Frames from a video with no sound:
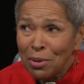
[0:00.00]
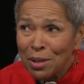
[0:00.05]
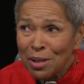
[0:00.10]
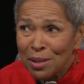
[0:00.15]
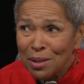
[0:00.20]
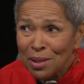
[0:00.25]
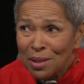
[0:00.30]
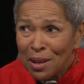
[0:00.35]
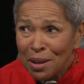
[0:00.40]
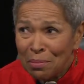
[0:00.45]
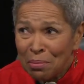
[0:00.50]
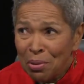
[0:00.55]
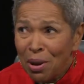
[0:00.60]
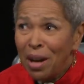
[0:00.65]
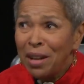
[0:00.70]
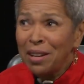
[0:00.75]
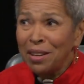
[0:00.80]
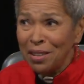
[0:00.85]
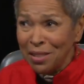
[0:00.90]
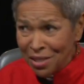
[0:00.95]
was a
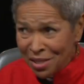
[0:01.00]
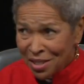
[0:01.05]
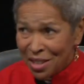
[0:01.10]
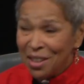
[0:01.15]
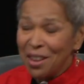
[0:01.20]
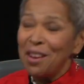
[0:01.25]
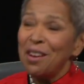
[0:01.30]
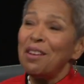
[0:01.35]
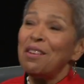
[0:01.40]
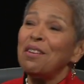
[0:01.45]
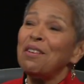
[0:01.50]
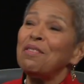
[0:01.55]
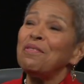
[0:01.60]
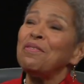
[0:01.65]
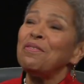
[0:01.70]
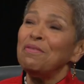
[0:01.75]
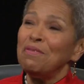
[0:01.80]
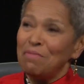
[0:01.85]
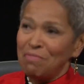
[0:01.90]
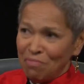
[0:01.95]
product
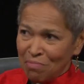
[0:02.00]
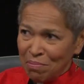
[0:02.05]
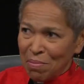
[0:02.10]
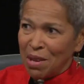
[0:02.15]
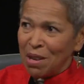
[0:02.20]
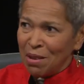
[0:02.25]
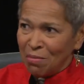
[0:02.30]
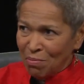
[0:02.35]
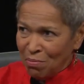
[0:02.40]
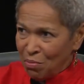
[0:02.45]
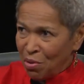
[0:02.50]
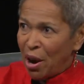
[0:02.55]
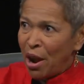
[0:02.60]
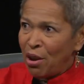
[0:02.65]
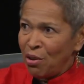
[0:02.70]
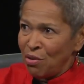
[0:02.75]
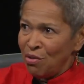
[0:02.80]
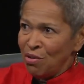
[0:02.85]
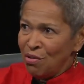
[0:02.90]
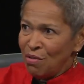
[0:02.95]
of being
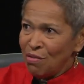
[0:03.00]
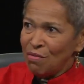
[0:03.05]
brown,